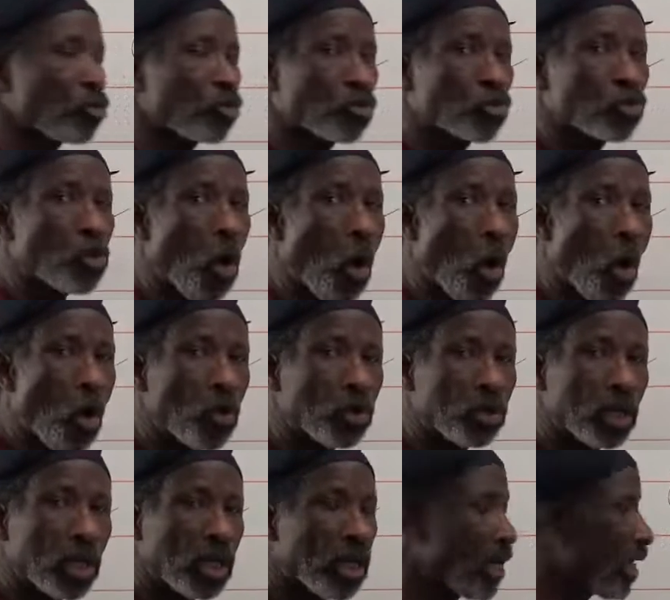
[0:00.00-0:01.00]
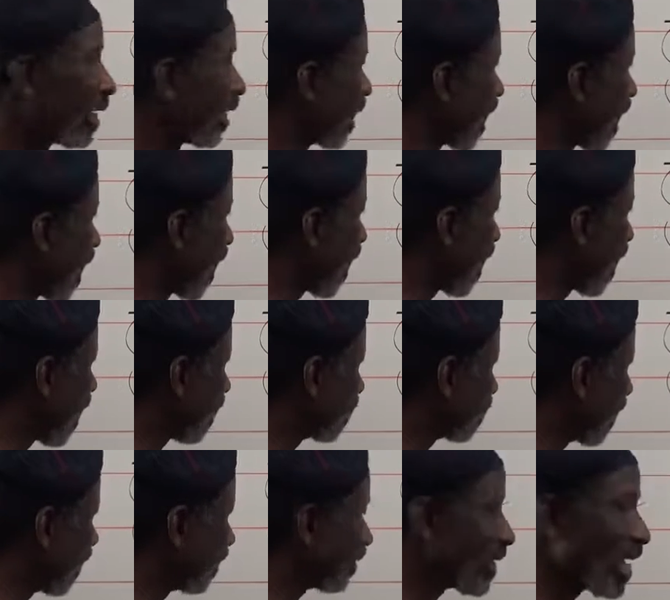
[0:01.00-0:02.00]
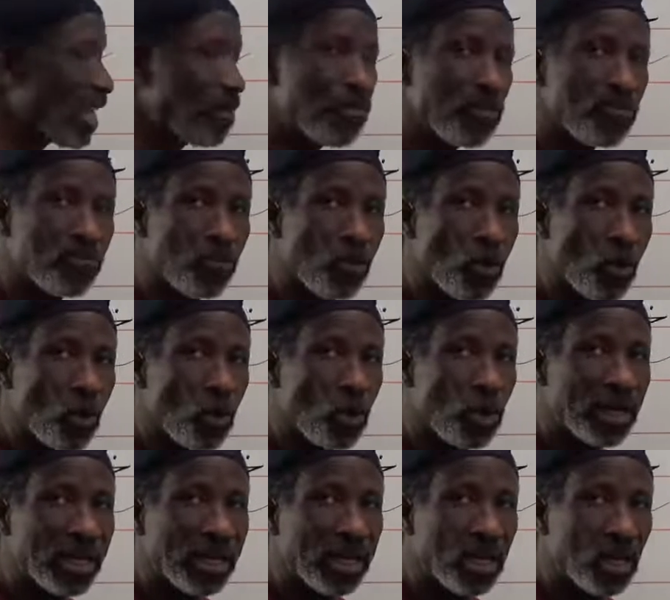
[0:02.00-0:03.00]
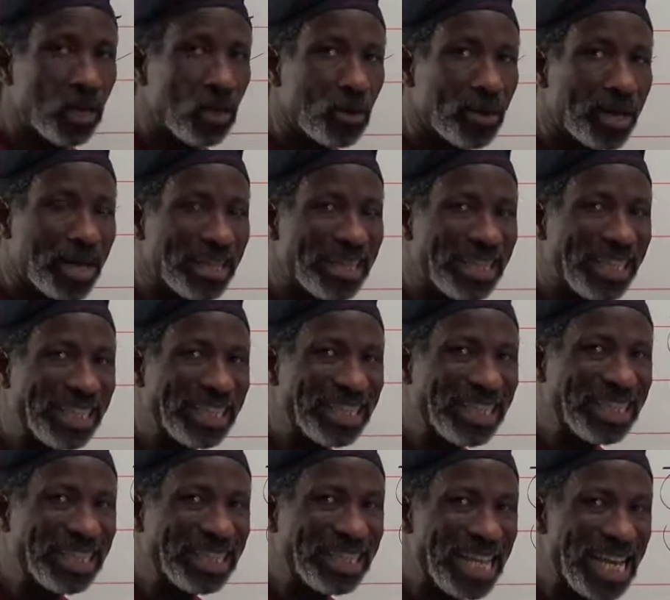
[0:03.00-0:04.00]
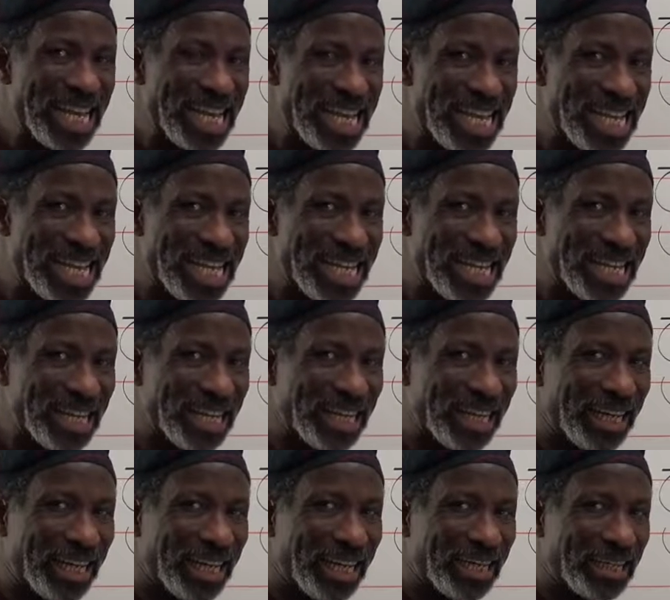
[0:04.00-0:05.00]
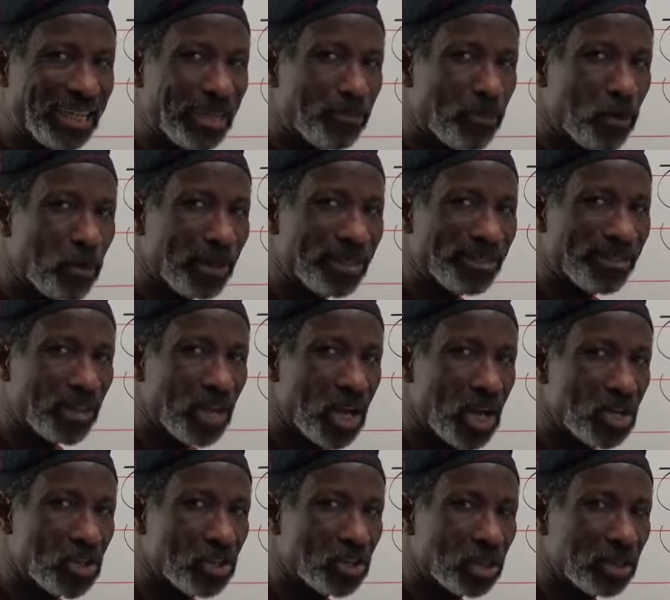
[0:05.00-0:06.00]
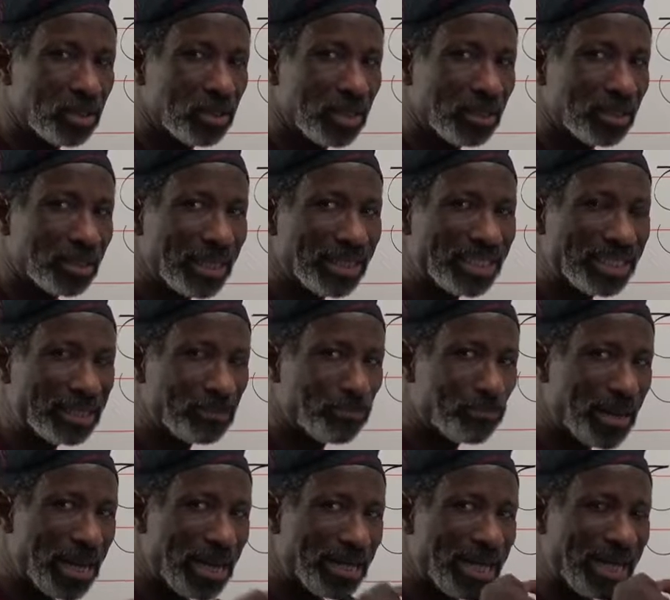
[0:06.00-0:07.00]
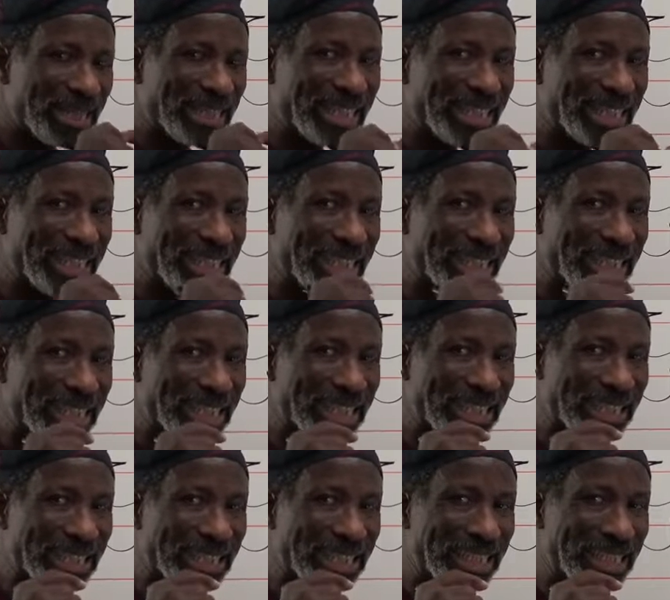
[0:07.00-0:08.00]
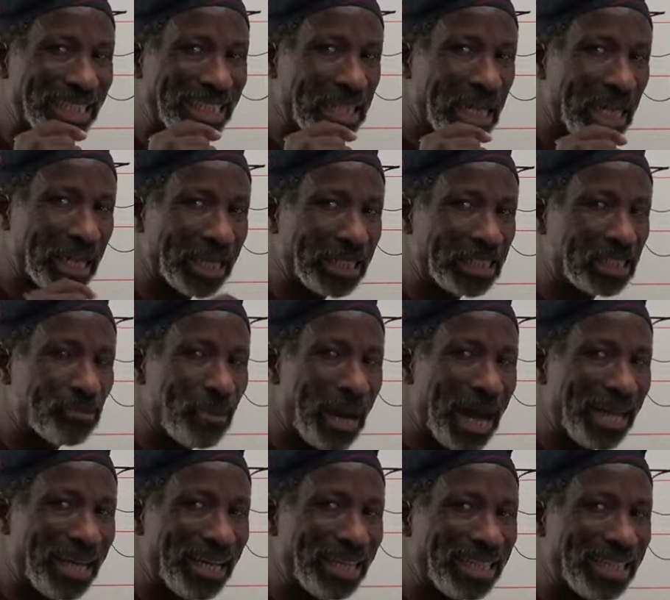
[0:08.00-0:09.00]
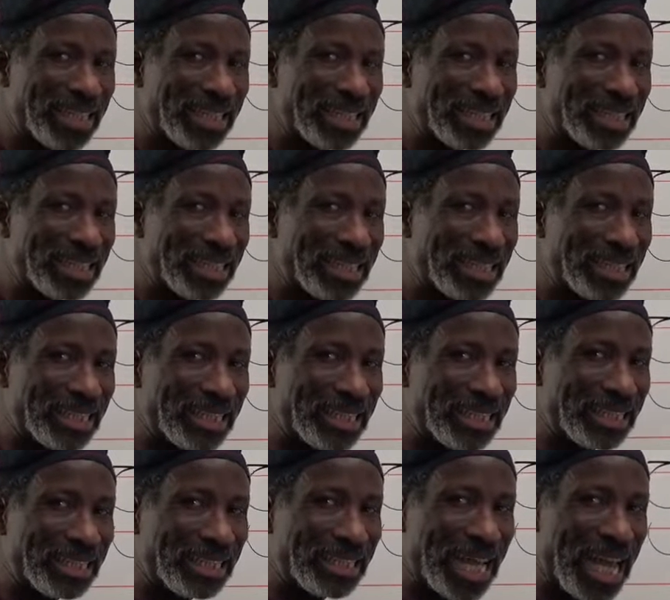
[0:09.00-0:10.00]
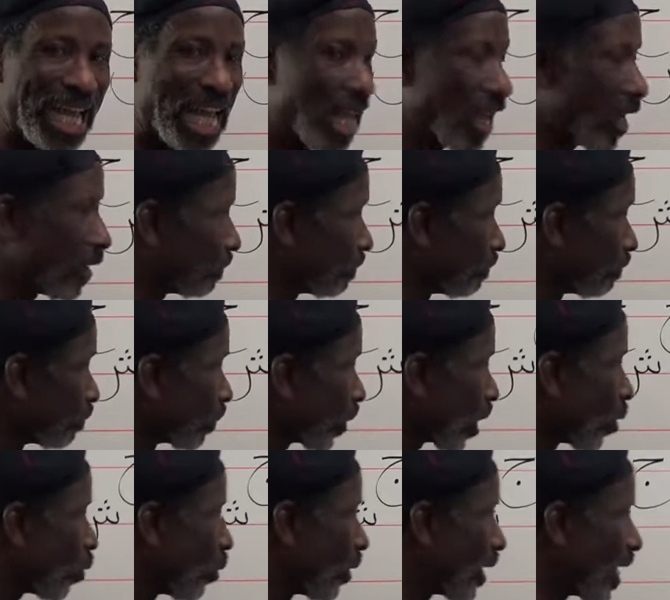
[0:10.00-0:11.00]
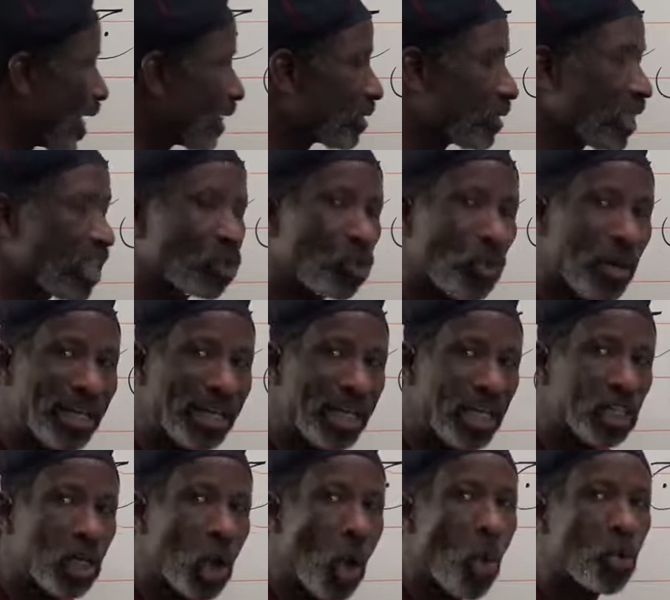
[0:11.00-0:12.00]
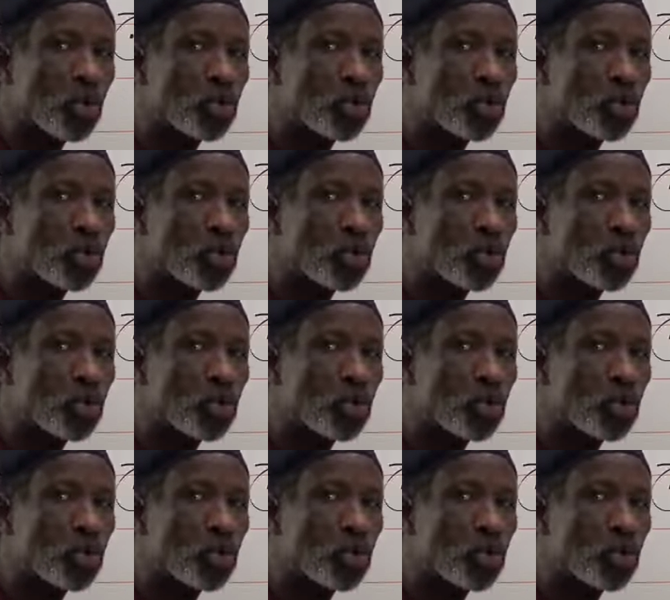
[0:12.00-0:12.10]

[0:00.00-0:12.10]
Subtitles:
sword. As I said before, look at the scene. The pronunciation is a spread like a smiling scene, whereas this one is